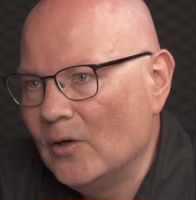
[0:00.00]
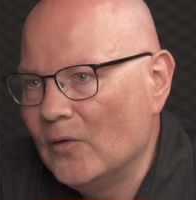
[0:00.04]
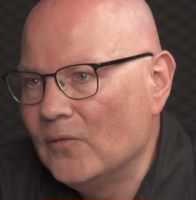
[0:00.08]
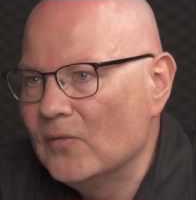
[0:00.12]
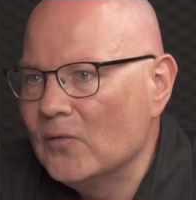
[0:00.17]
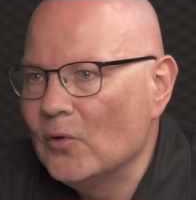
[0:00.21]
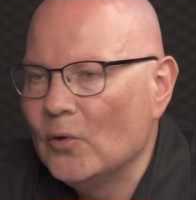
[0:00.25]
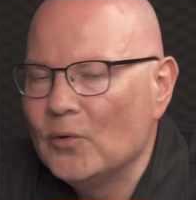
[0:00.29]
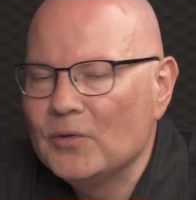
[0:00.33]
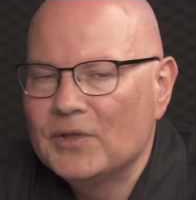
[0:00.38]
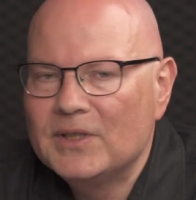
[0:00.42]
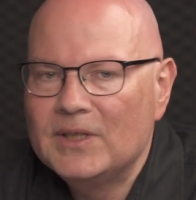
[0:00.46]
Of
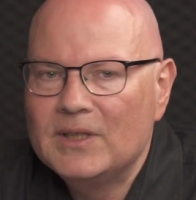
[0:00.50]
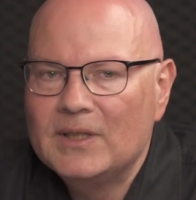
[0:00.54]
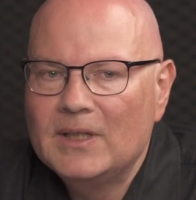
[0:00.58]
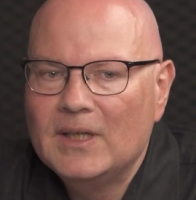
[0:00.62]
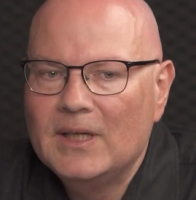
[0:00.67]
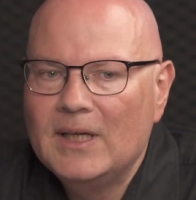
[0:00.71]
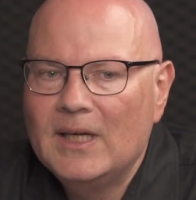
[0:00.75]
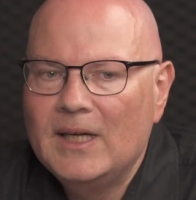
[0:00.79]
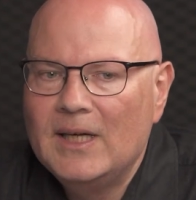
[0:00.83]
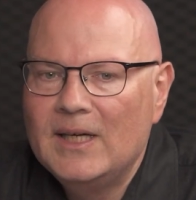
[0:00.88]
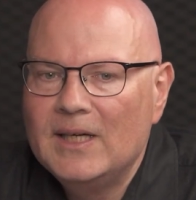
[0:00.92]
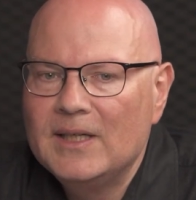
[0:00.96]
course,
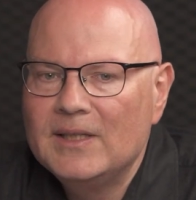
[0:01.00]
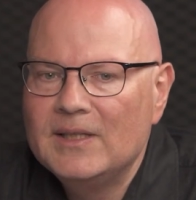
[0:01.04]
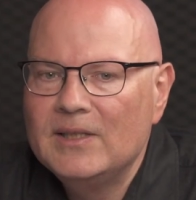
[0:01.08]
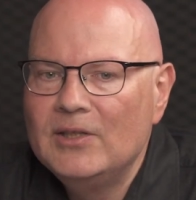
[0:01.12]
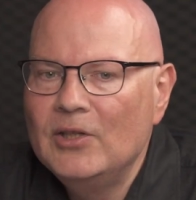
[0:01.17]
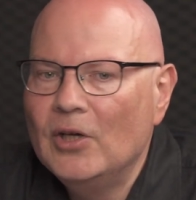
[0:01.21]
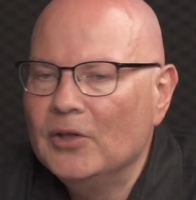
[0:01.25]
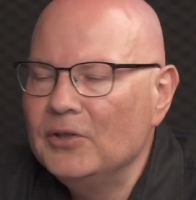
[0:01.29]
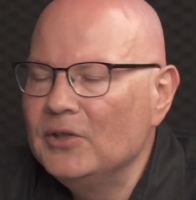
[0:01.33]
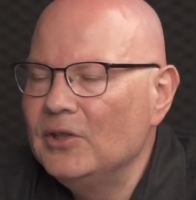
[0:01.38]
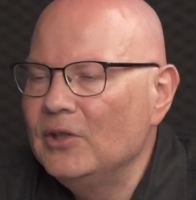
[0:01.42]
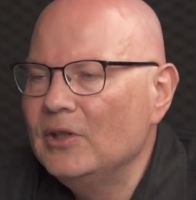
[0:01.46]
it is
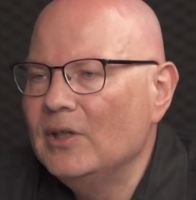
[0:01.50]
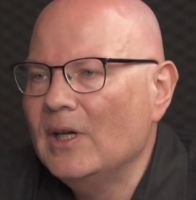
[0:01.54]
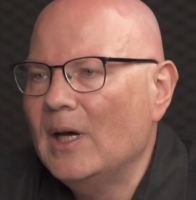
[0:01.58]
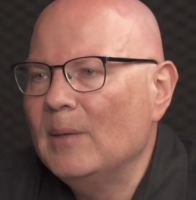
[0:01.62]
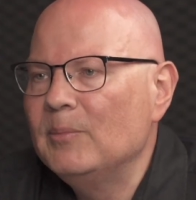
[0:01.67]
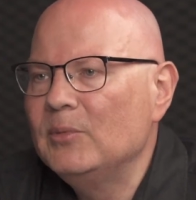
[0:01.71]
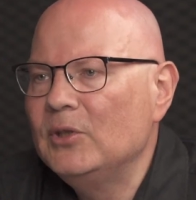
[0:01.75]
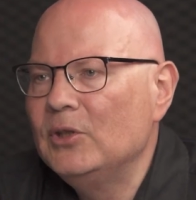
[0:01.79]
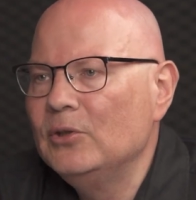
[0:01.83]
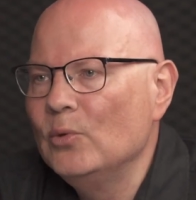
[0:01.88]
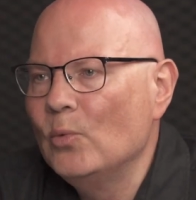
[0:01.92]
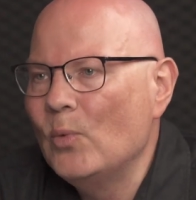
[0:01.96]
not
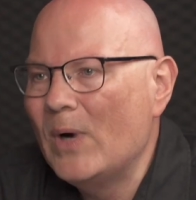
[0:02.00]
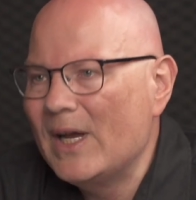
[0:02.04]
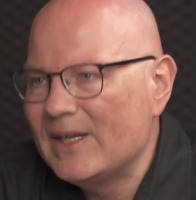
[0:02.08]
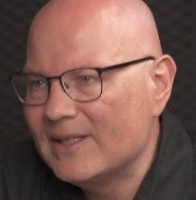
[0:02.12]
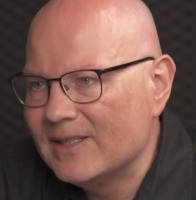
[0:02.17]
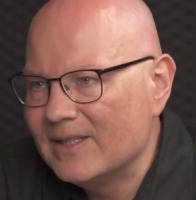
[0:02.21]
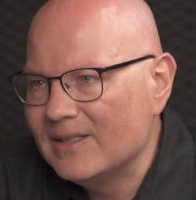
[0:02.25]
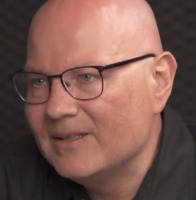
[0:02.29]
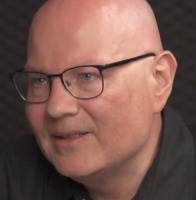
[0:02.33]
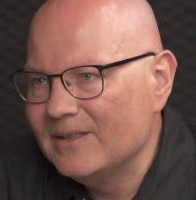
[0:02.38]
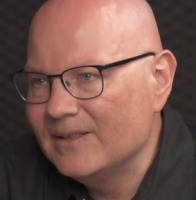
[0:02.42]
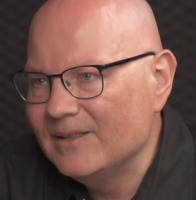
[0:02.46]
up to the
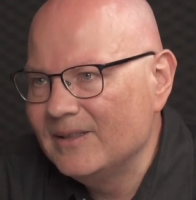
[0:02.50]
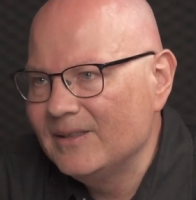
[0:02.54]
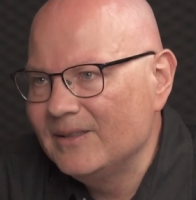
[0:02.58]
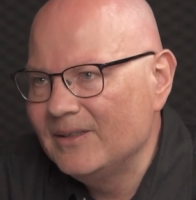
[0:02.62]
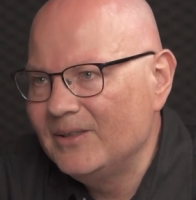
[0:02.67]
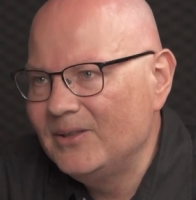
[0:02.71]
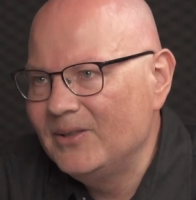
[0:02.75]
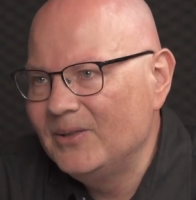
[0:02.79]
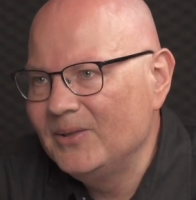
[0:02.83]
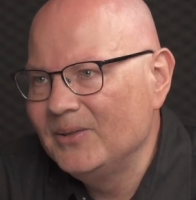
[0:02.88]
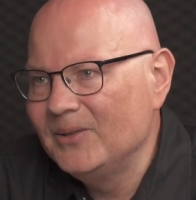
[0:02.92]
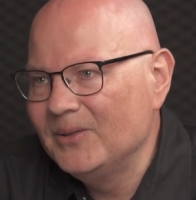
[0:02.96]
West
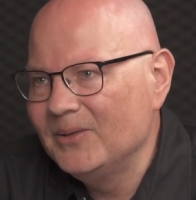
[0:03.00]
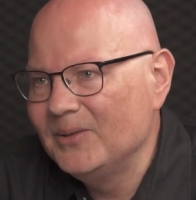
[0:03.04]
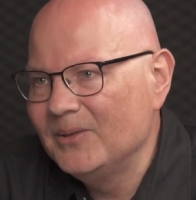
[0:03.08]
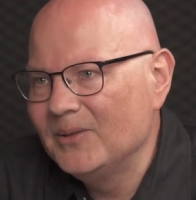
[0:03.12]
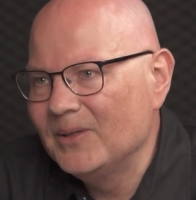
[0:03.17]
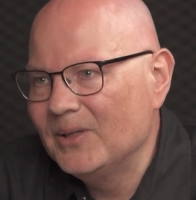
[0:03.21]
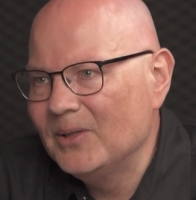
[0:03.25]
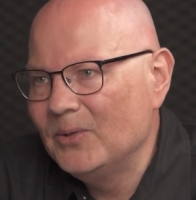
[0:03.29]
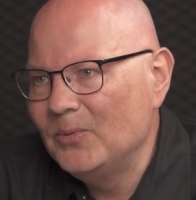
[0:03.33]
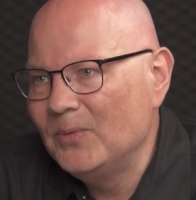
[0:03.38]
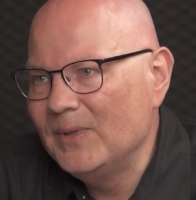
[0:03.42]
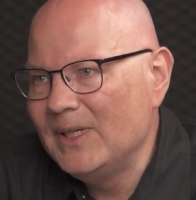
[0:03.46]
to
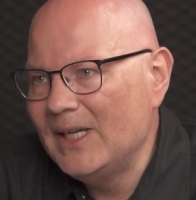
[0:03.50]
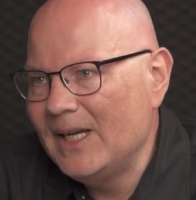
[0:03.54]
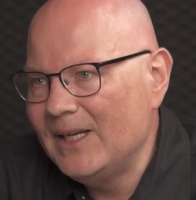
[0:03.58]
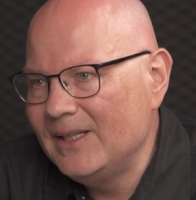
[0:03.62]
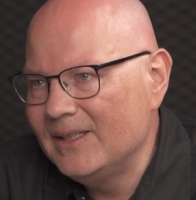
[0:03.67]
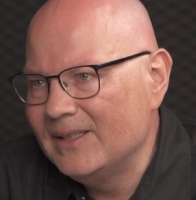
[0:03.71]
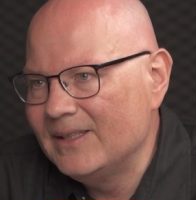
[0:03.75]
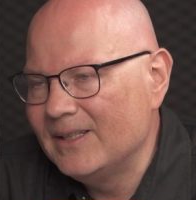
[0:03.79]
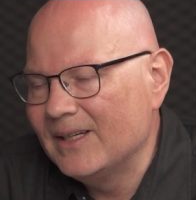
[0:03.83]
create